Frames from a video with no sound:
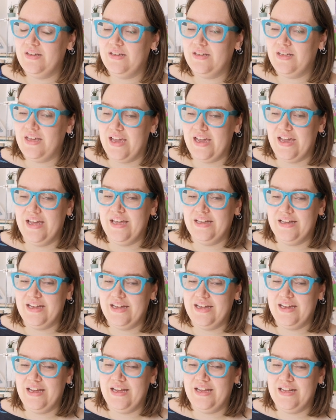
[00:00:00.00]
yeah,
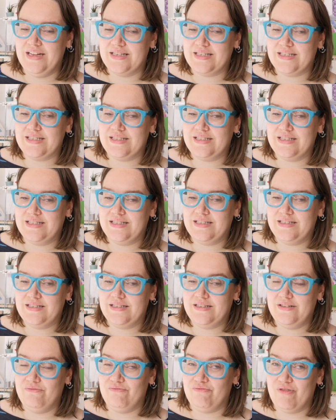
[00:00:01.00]
it's
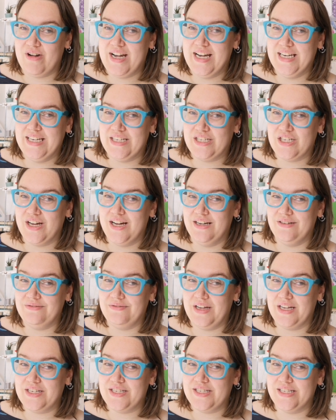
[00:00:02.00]
really
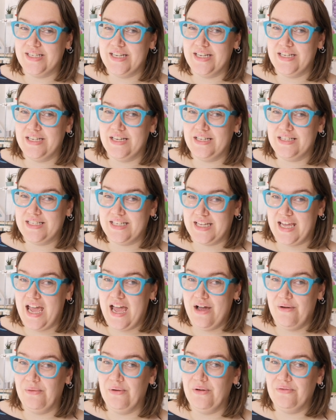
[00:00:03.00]
tough actually to get
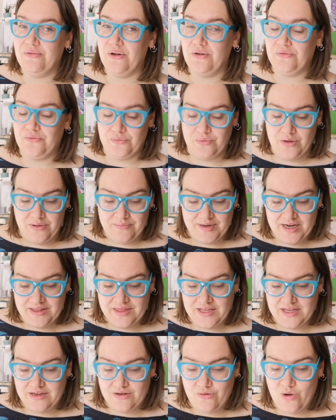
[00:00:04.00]
out of overwhelm. And I
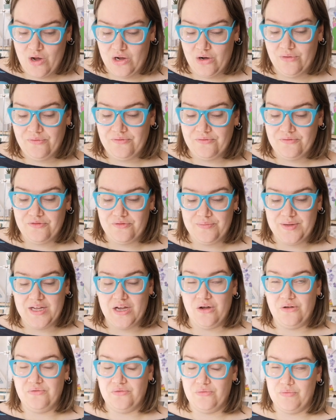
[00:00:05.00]
think quite often for
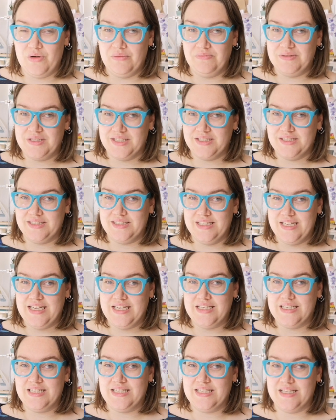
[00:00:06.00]
me, overwhelm does
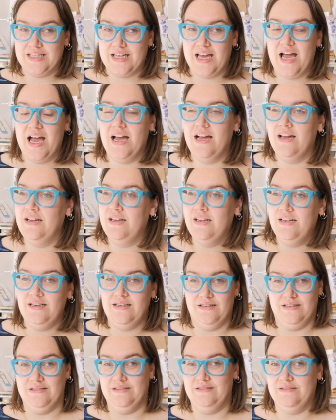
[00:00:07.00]
lead to that
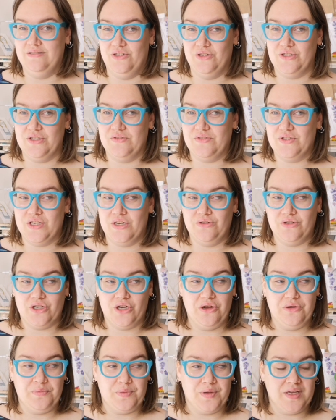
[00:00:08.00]
loss of
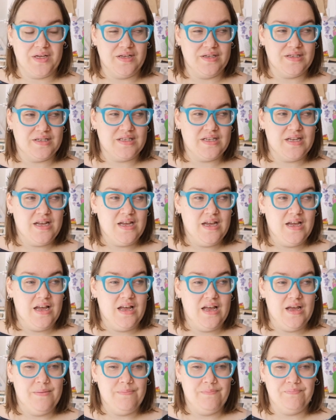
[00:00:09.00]
sojo because
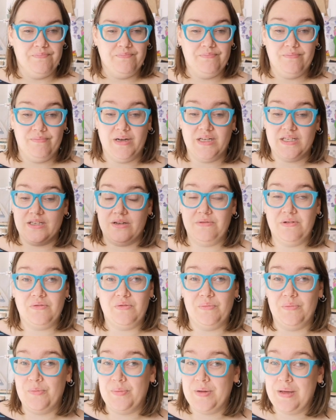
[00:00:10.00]
my
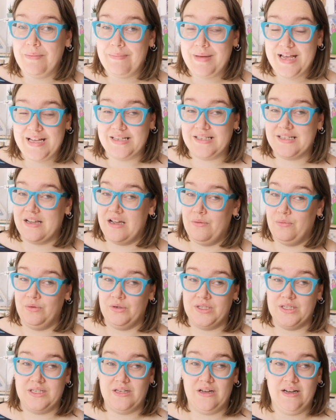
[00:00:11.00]
sewing room will be a mess. I
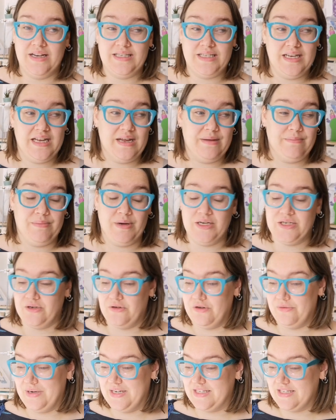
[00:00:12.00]
want to tidy it, but I
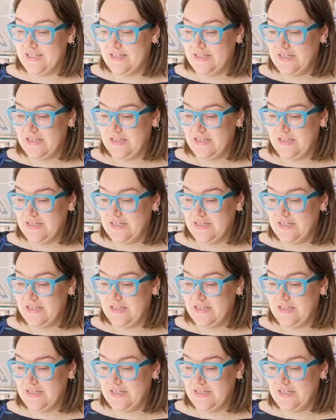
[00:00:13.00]
don't know where to